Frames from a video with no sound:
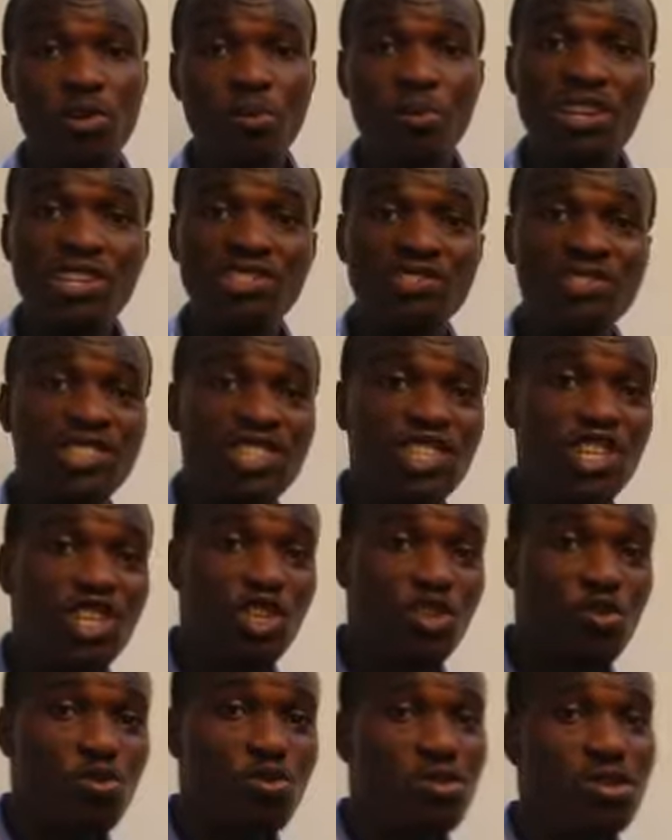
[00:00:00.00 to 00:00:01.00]
restricting
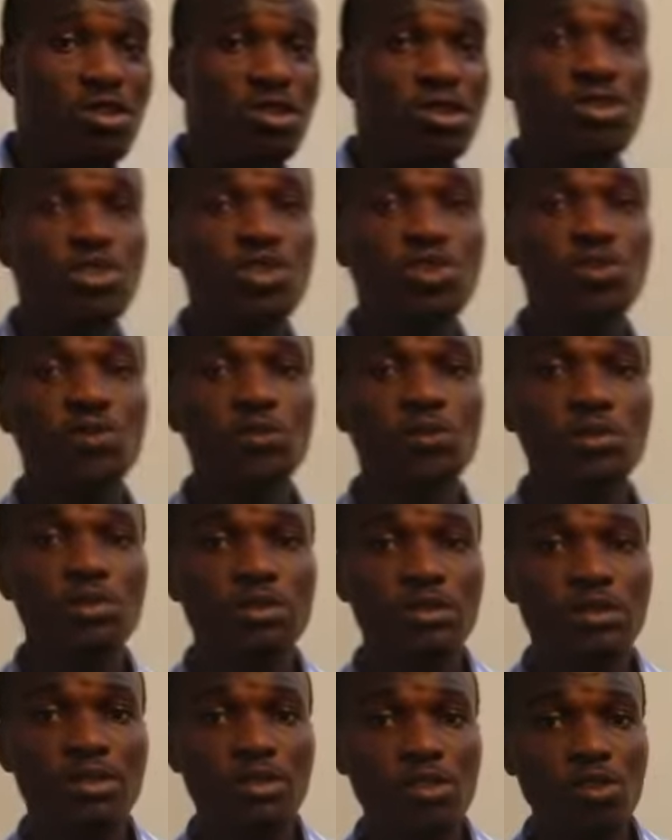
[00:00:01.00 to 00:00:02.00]
you to
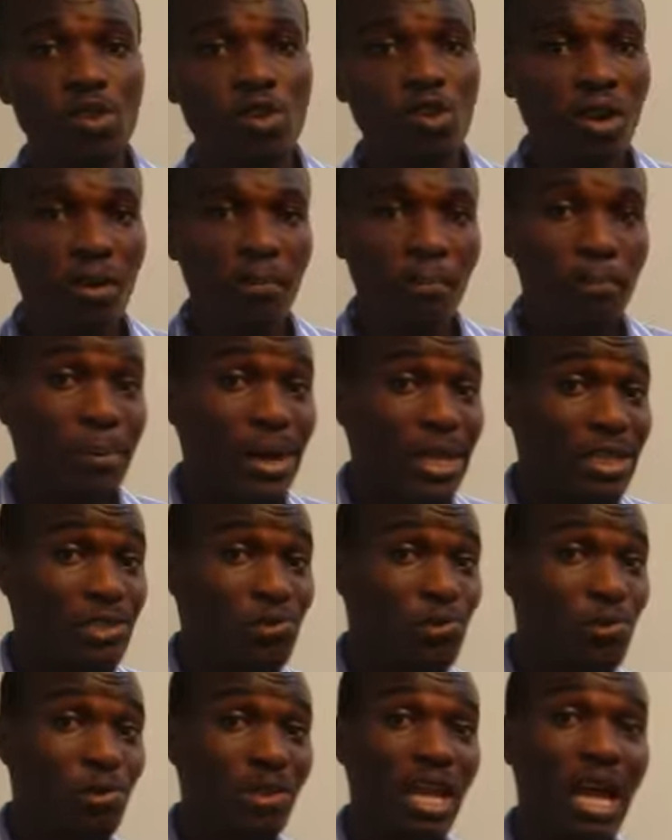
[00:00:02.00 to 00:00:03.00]
two
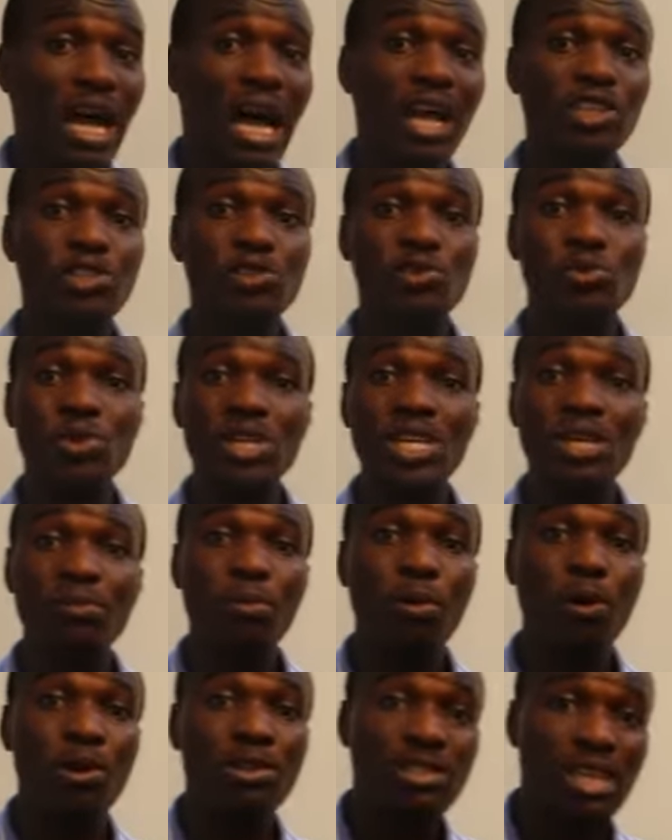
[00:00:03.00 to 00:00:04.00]
particular and two
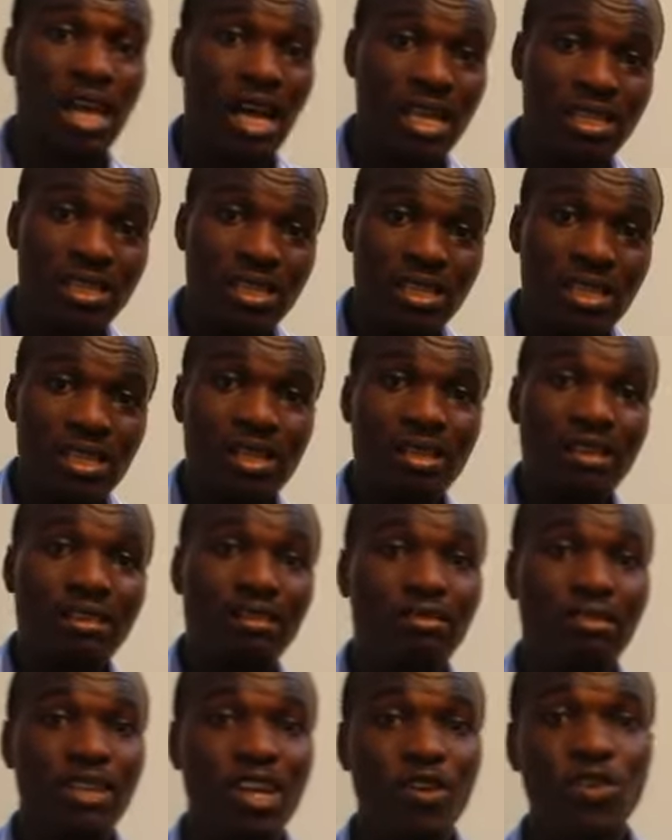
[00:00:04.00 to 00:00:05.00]
important
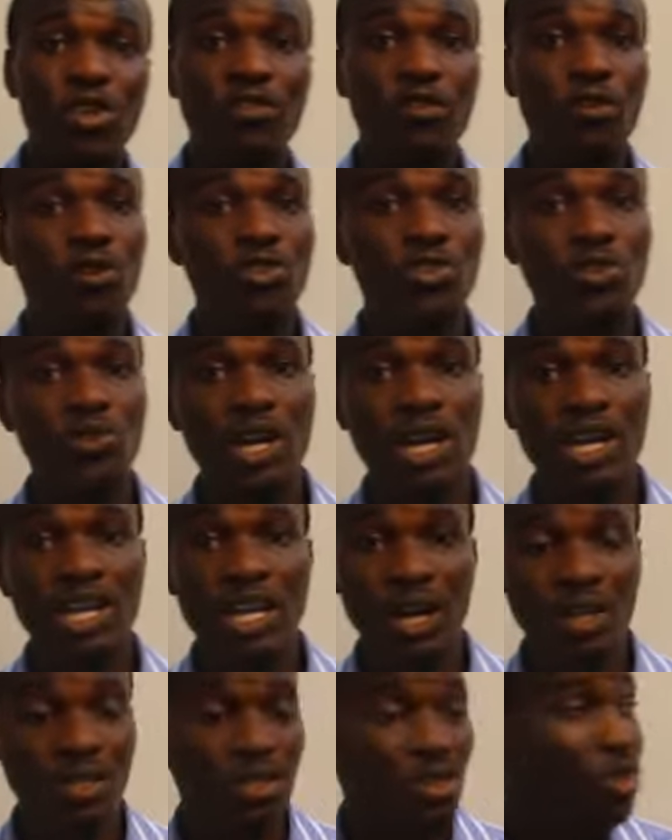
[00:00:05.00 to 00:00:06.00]
levels of control
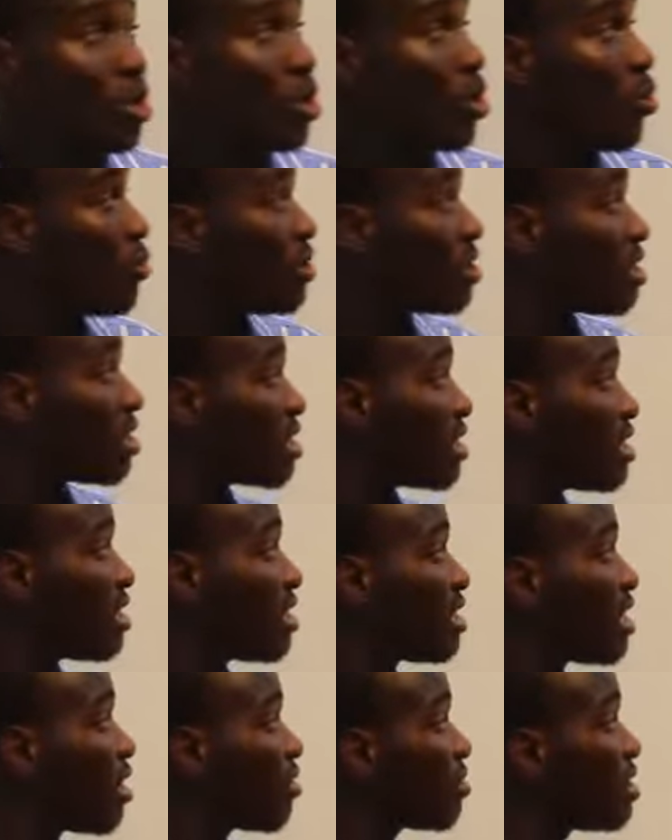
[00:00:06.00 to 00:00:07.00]
account, which is
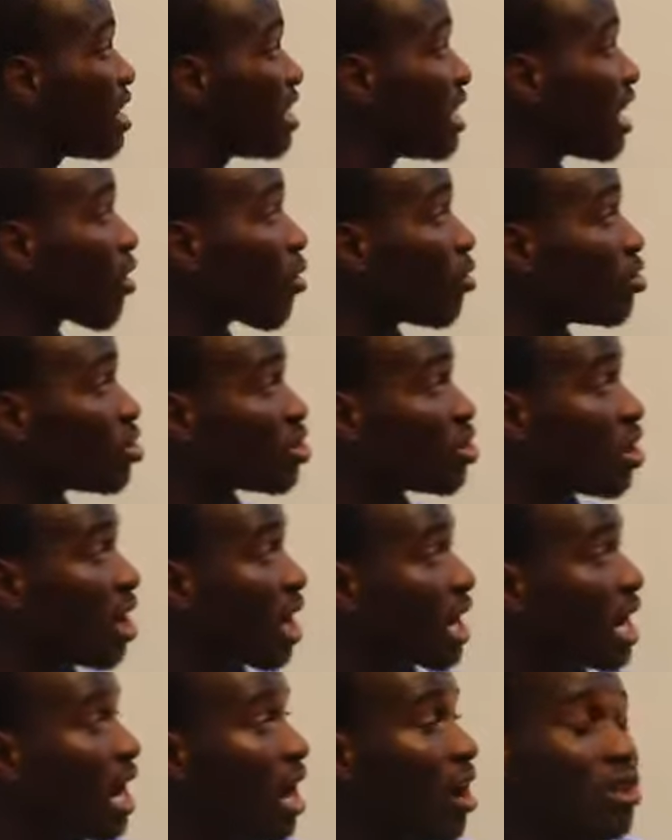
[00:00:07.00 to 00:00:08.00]
sales ledger control
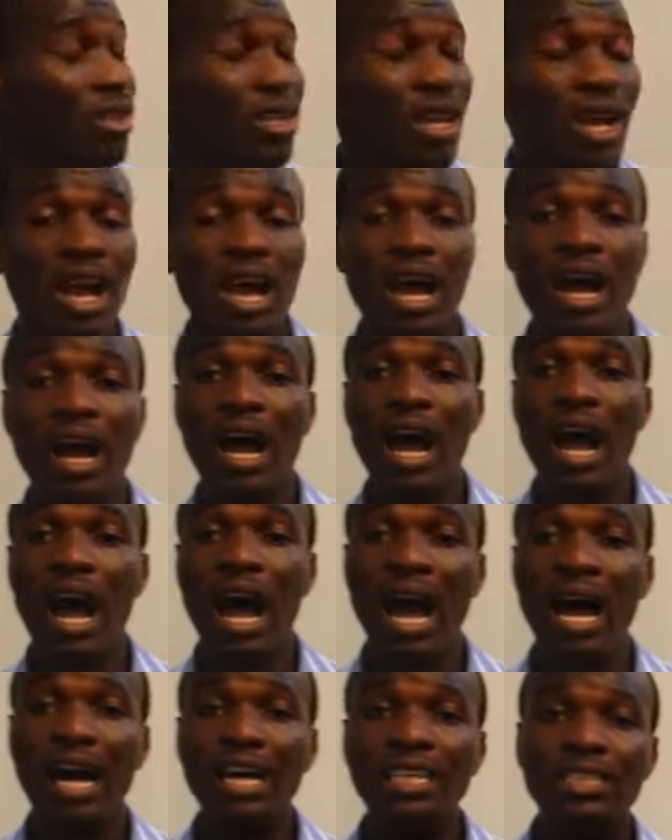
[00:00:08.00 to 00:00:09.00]
account
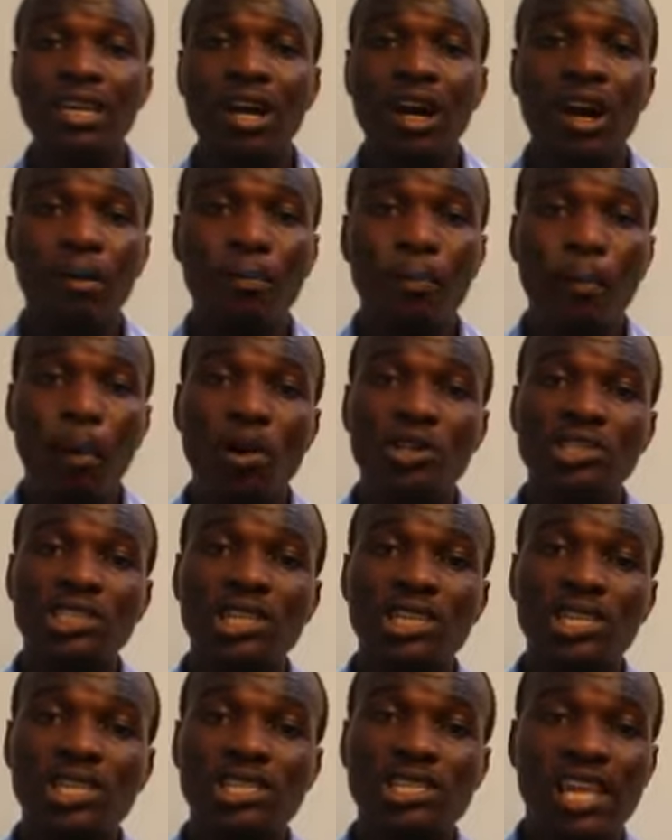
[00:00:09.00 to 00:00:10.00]
and
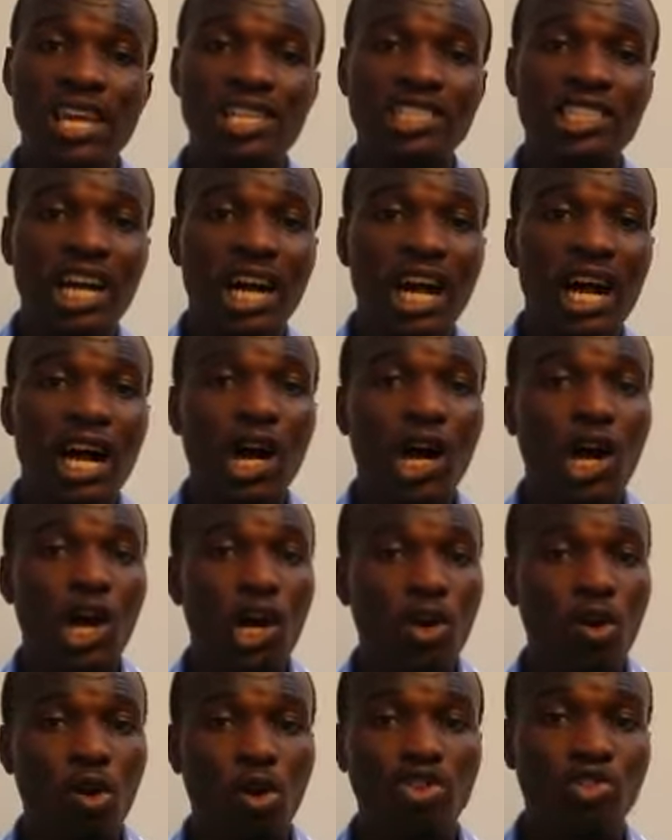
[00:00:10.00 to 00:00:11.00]
purchase ledger
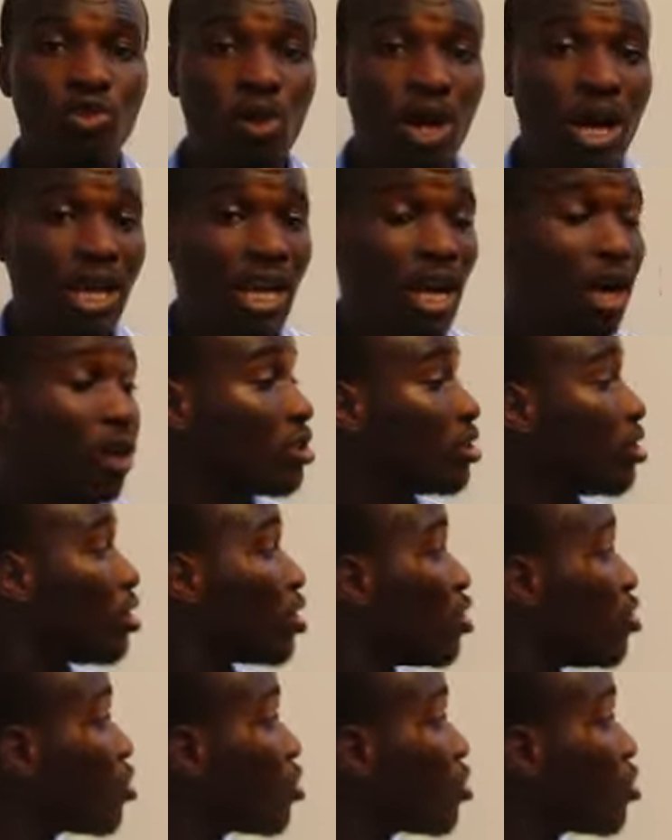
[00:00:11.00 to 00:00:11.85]
control account.